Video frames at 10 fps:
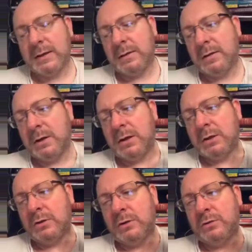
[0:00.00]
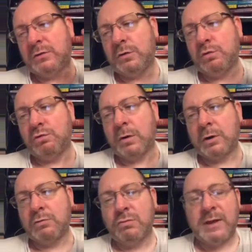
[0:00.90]
in two drug
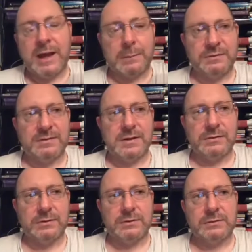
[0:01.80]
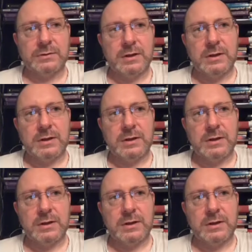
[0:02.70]
and rehab centres